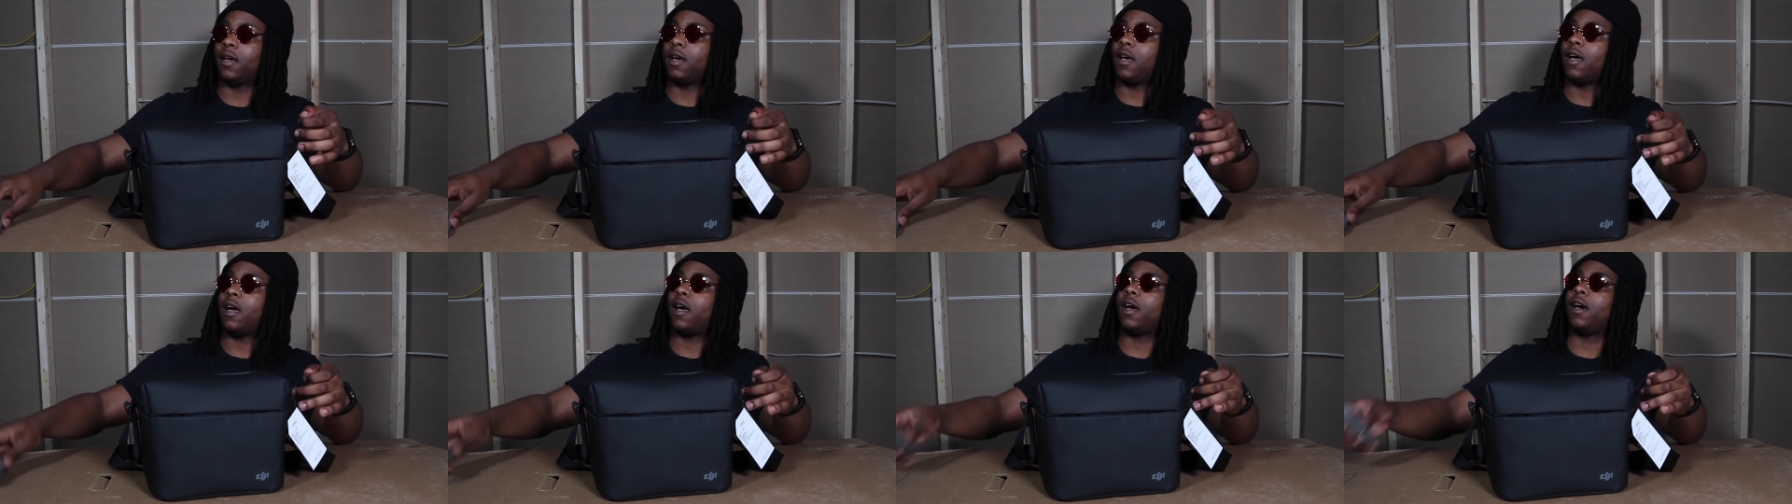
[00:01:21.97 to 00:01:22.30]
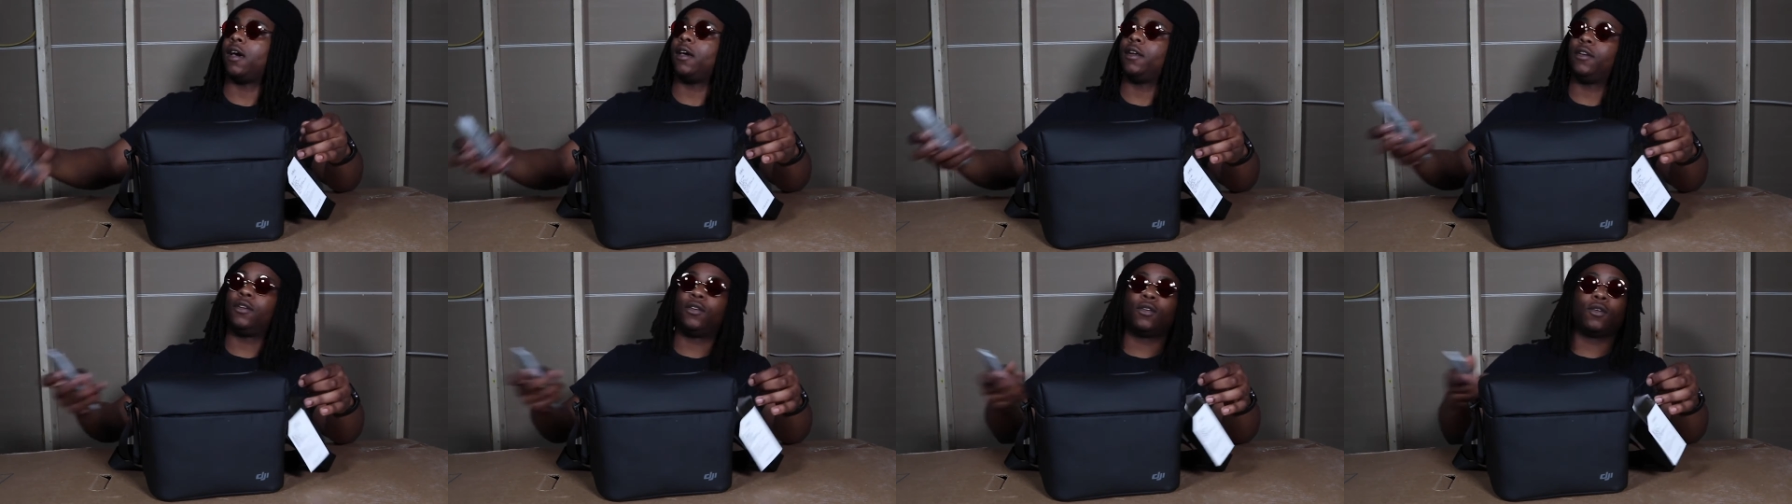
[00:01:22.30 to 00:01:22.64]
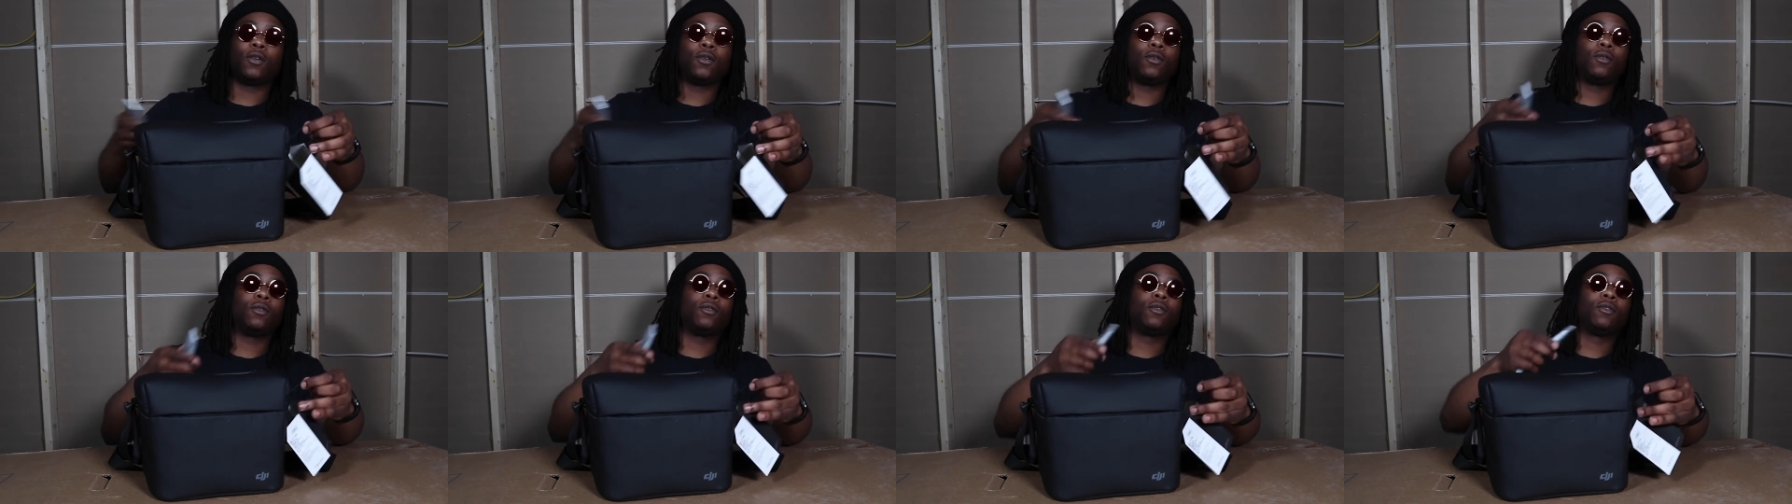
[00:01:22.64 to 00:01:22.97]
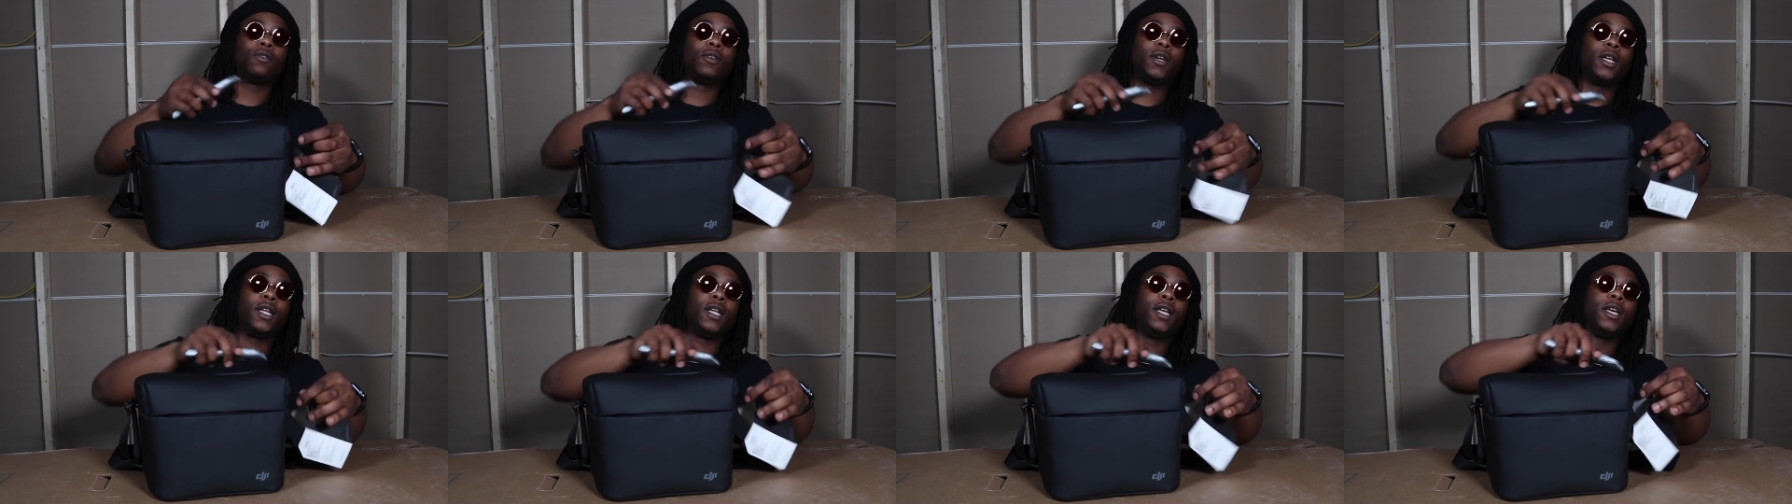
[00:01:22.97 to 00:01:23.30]
I don't
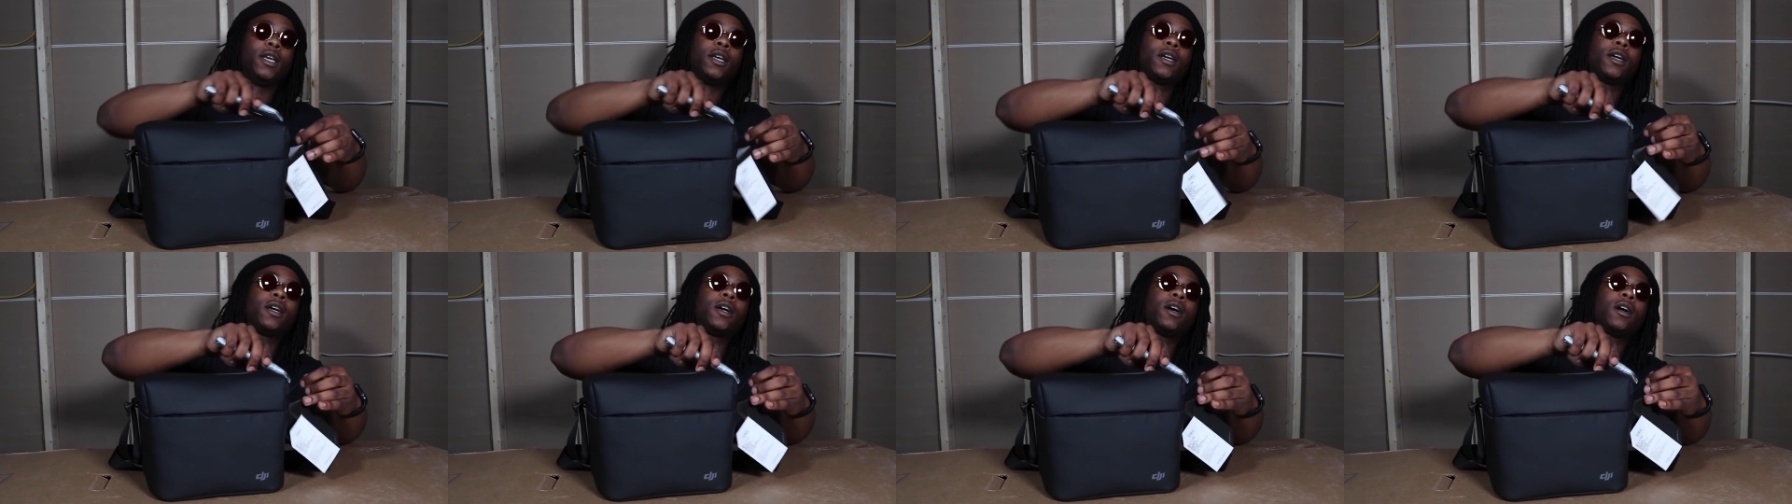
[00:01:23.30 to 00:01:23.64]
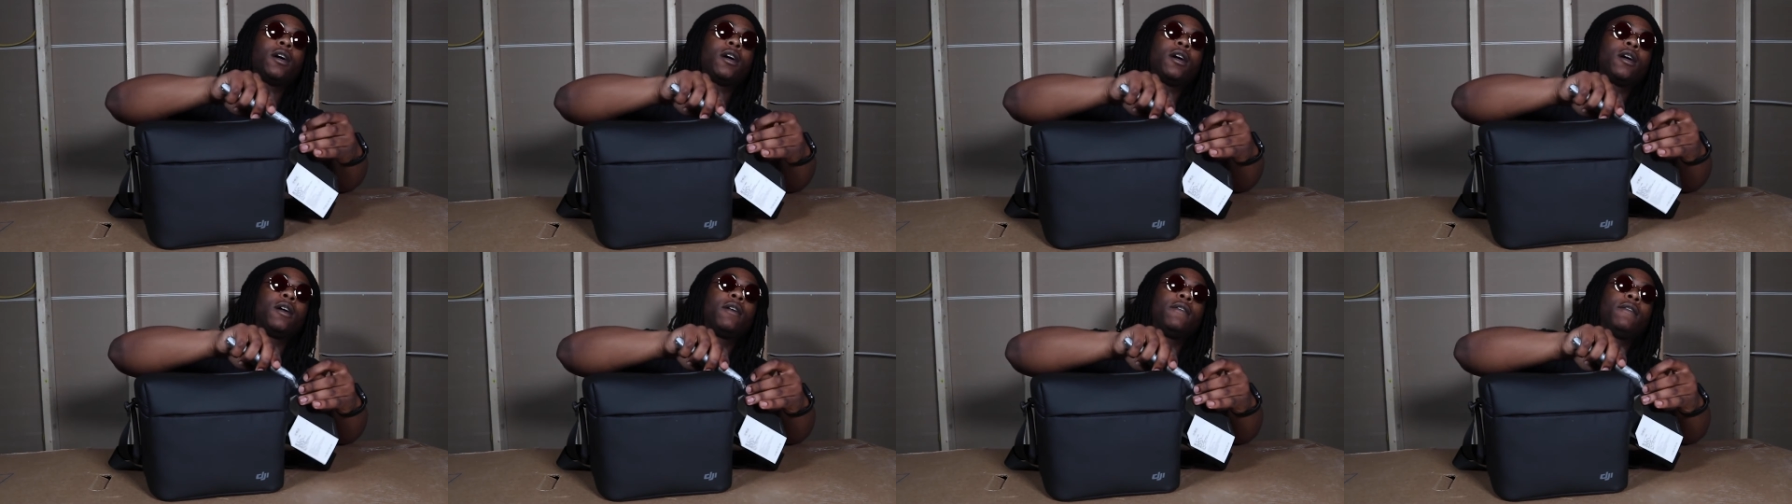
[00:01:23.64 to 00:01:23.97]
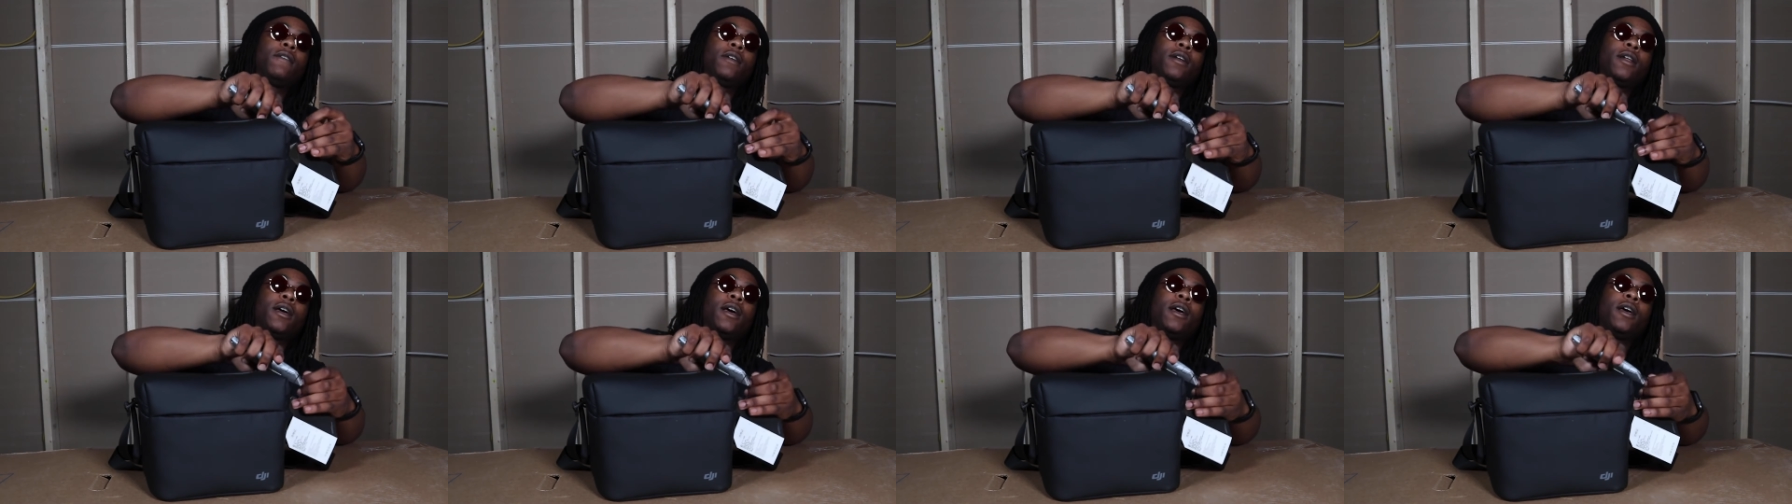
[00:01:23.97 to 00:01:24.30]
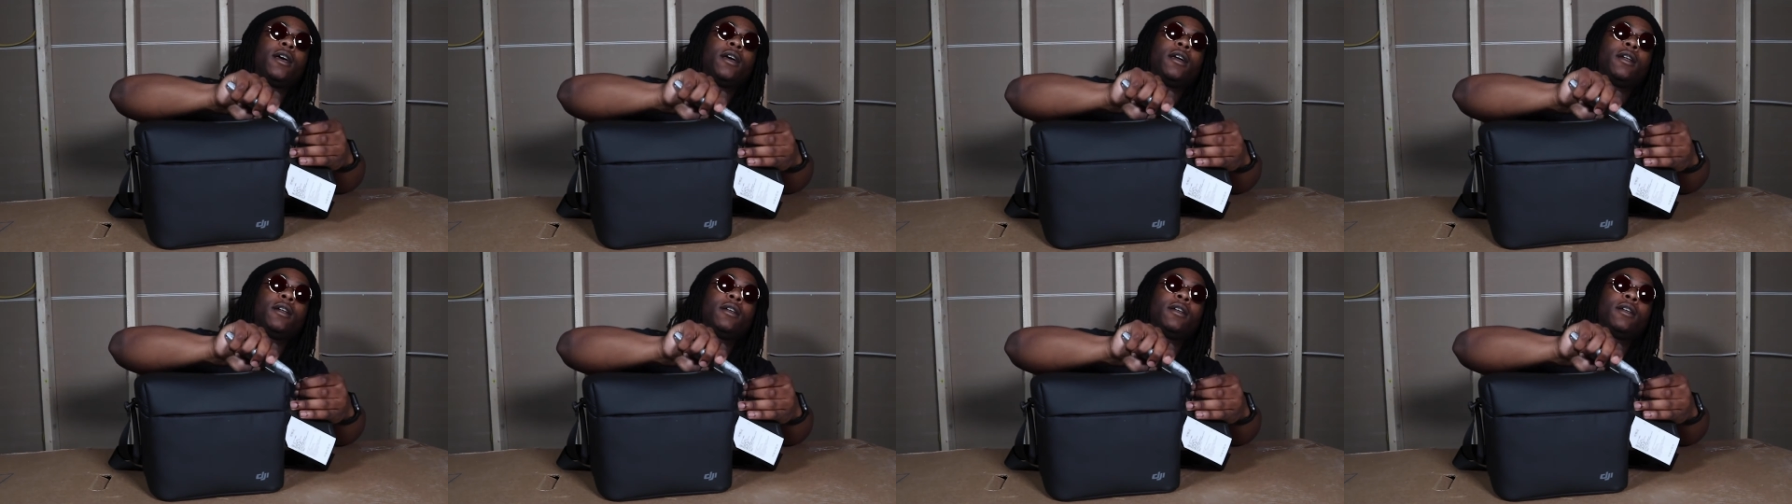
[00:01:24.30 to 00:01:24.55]
really care for that.